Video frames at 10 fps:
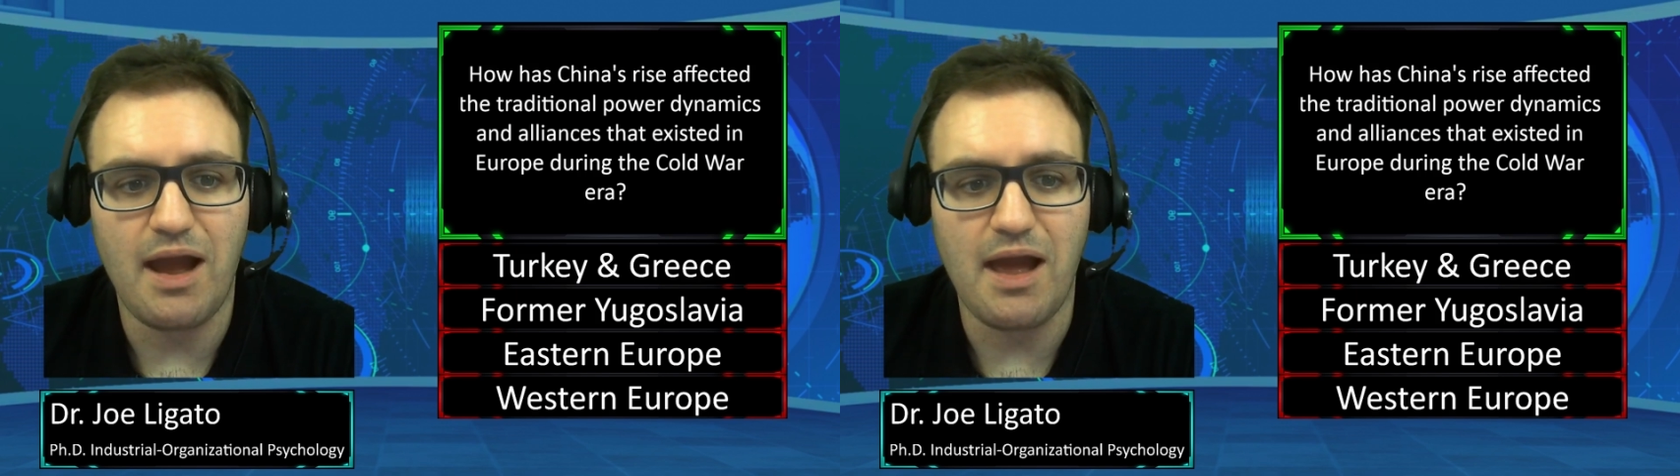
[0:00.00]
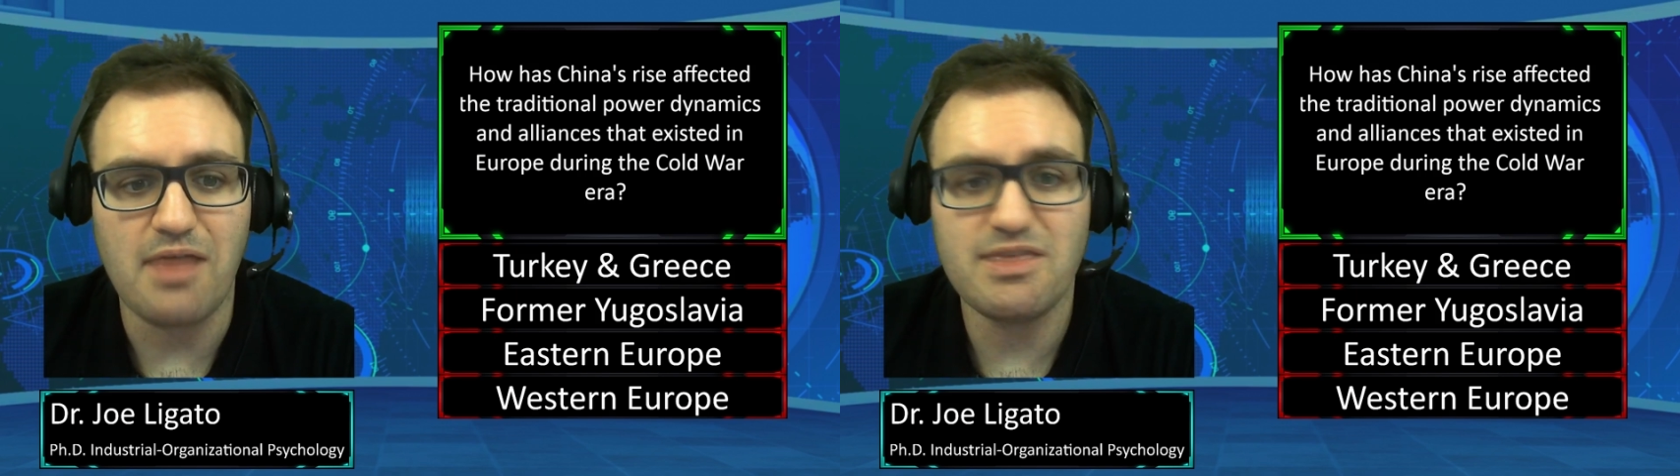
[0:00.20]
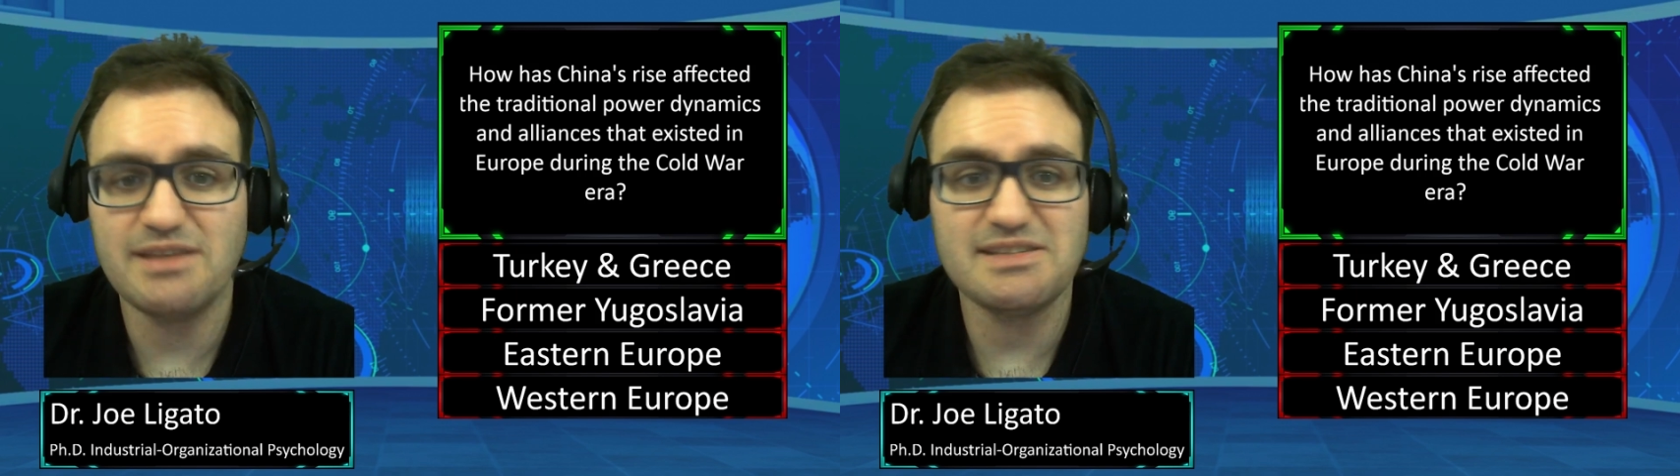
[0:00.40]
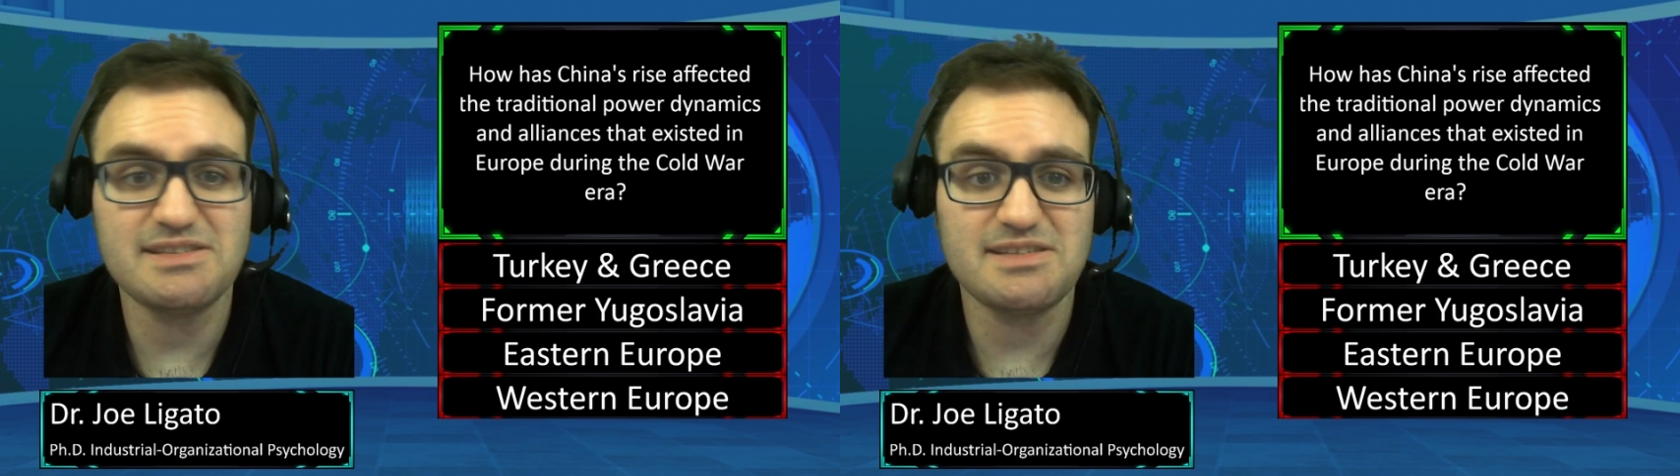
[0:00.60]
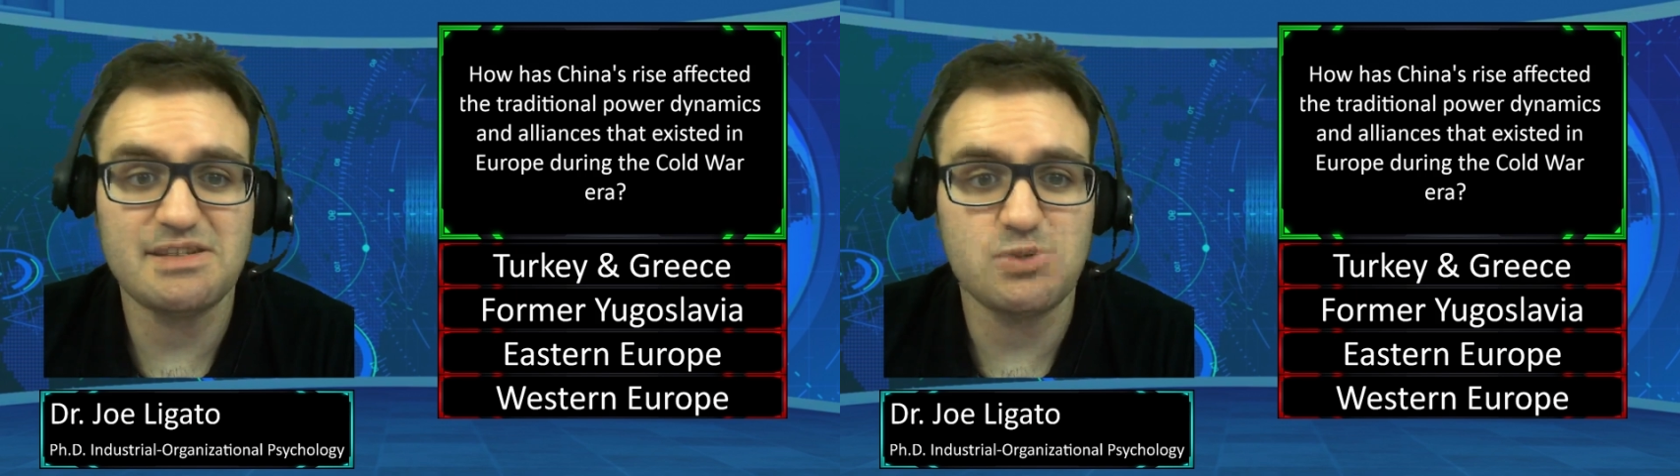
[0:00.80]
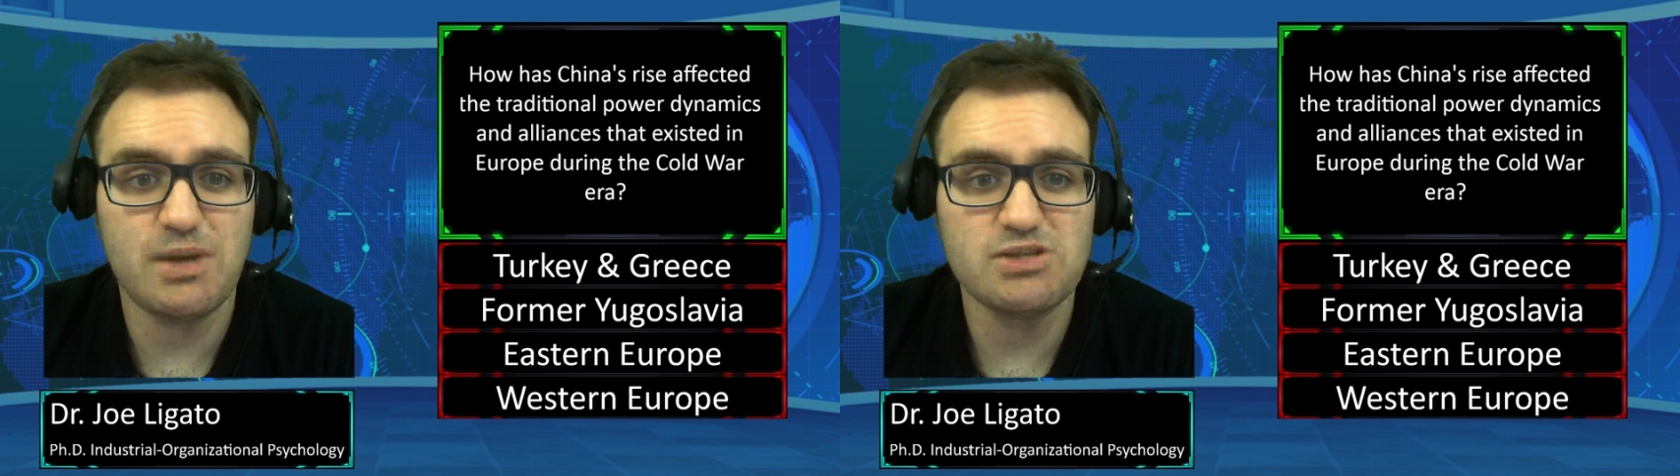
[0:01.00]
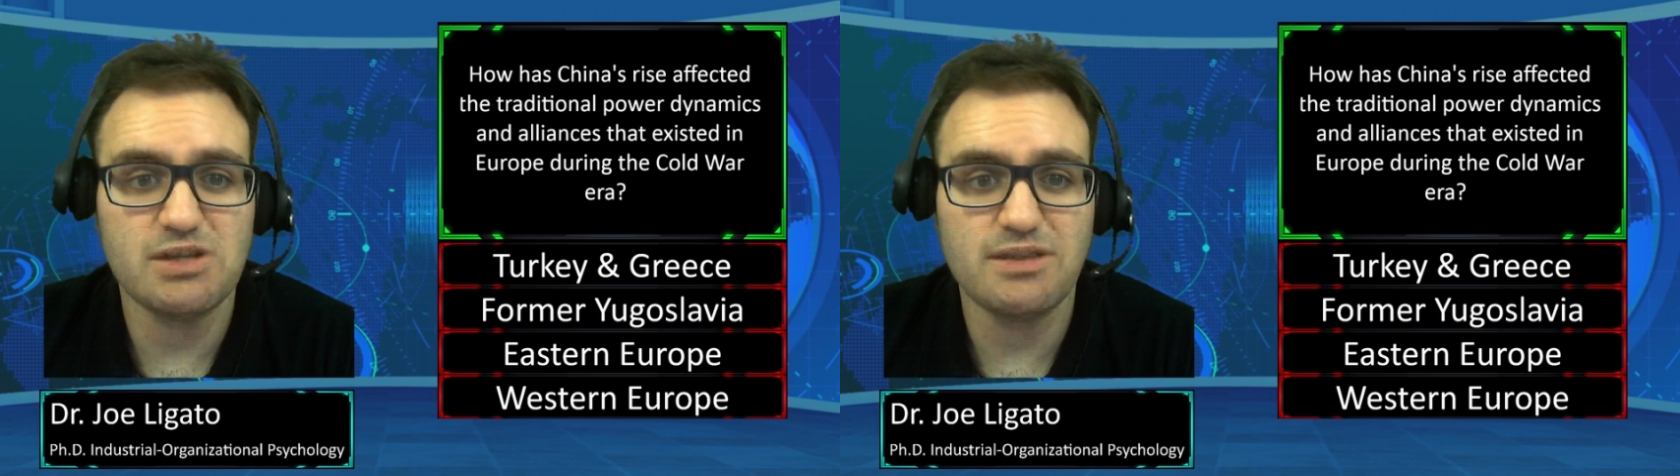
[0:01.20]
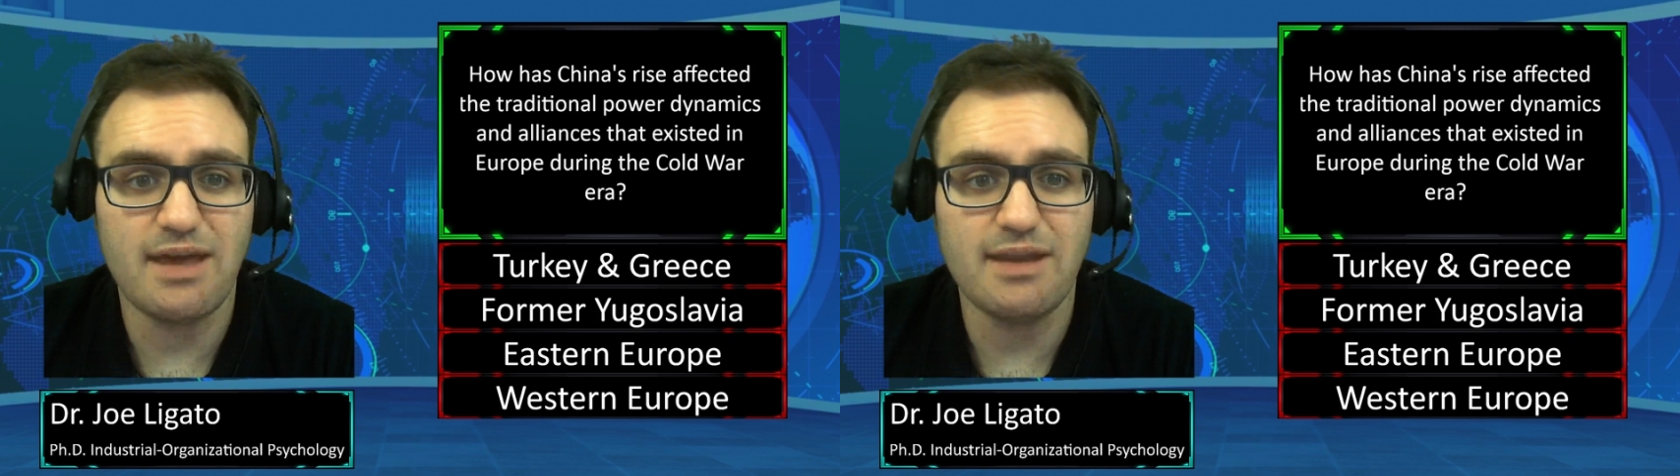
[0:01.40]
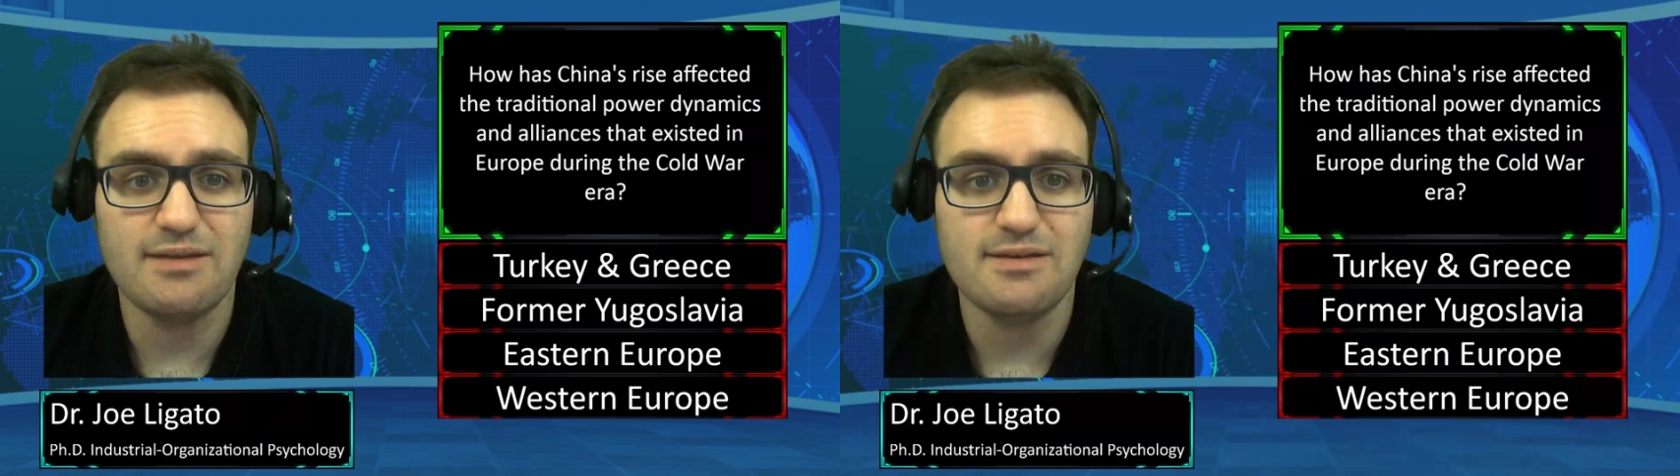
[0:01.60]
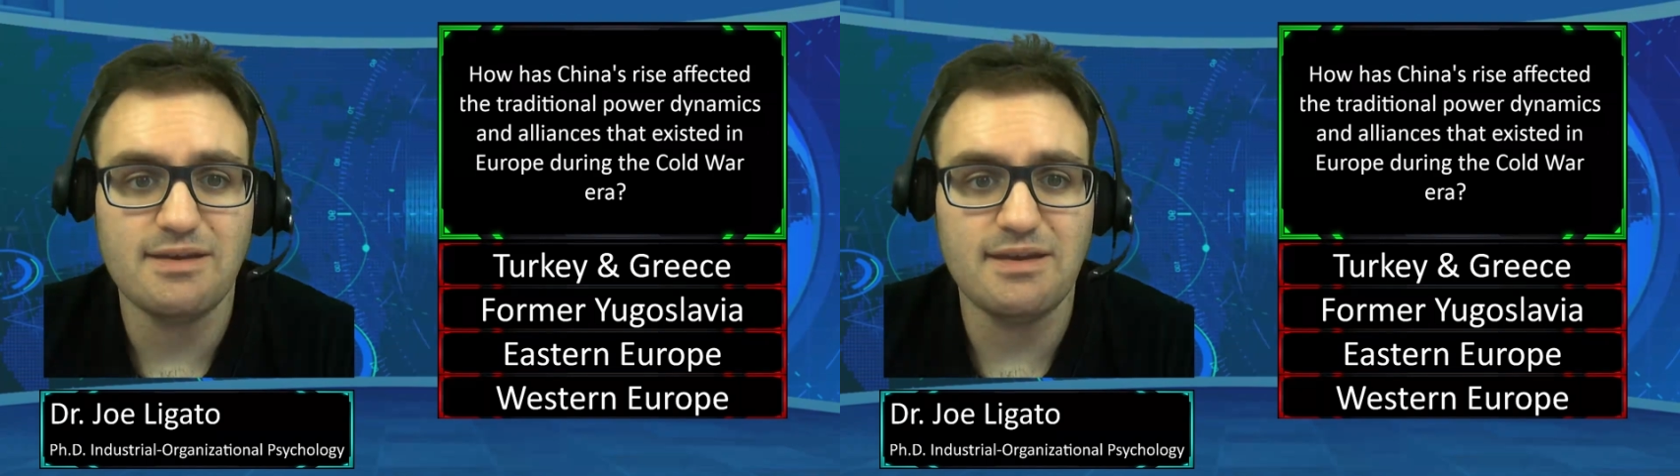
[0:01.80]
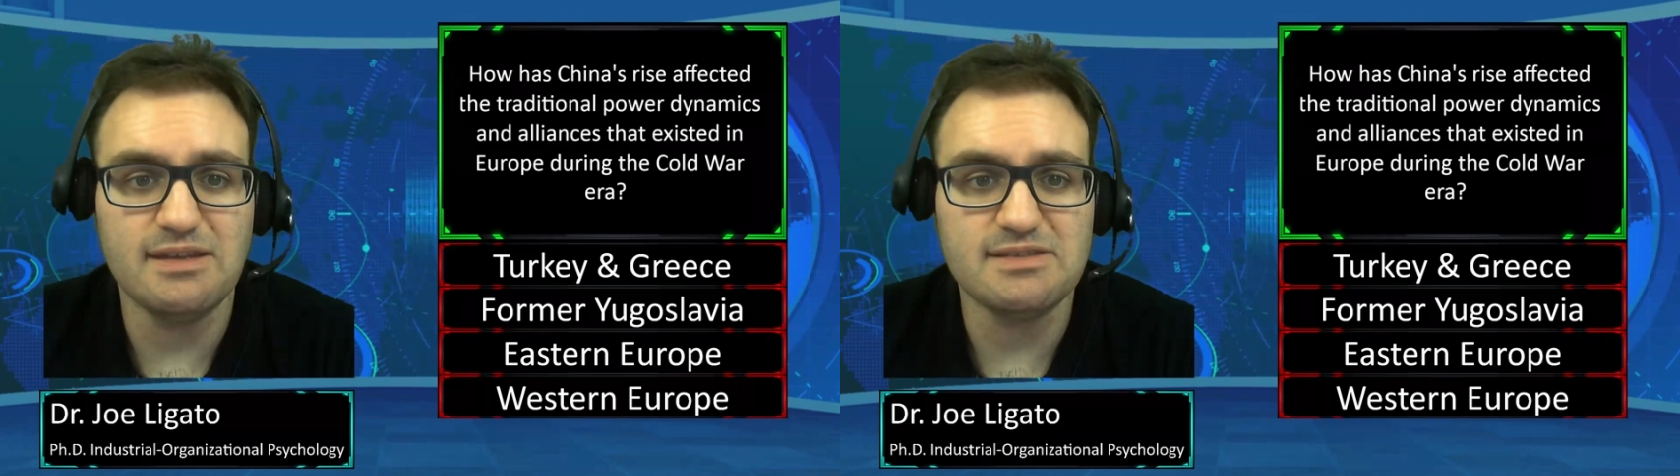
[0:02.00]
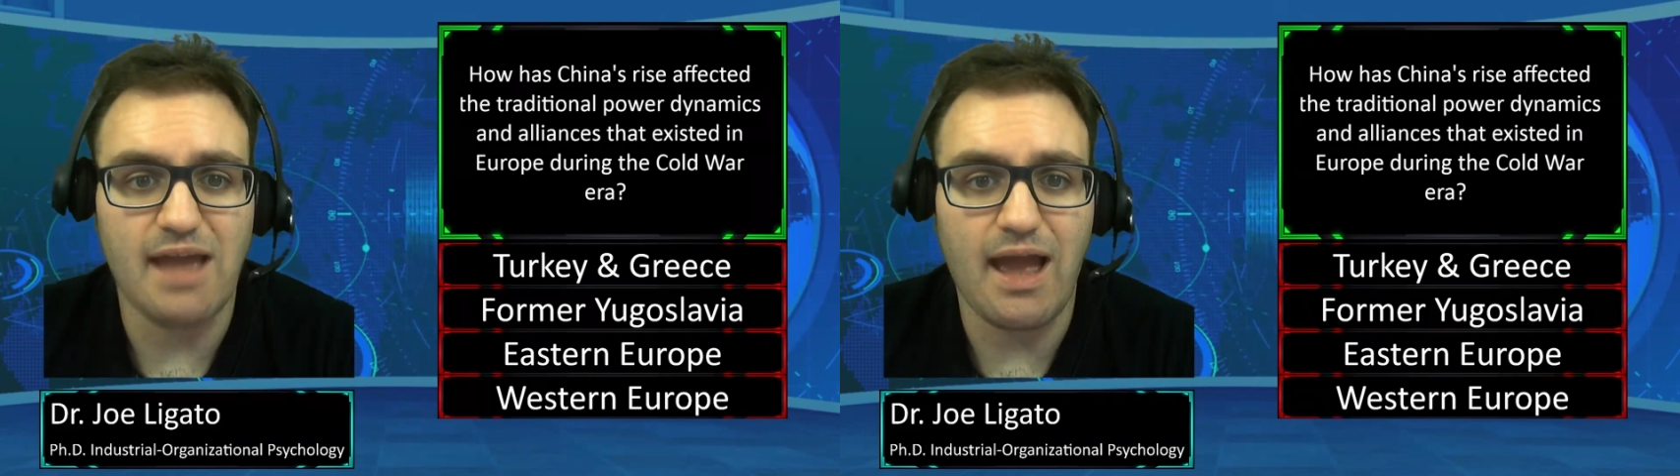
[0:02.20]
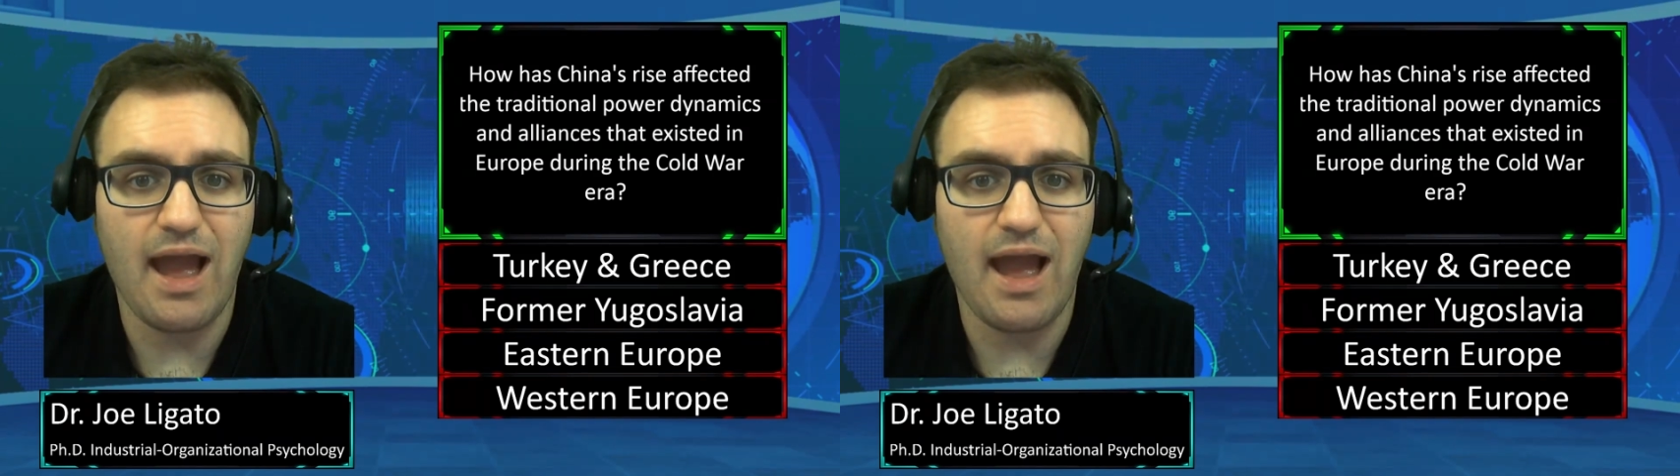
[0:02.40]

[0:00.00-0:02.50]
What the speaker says: this is a situation that is,